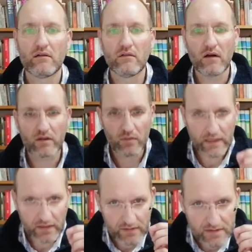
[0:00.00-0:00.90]
Rather, we
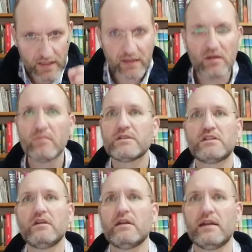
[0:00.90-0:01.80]
need to take the
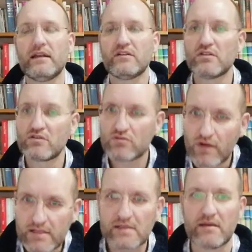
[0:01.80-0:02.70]
opportunity to
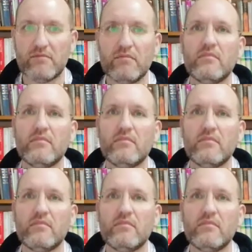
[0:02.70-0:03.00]
trust Him